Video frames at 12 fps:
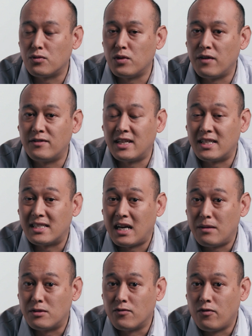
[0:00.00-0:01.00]
We have 10
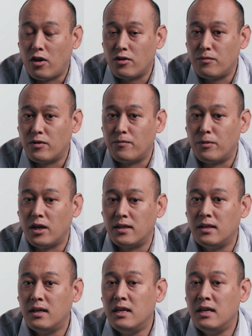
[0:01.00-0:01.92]
times the volume of blood.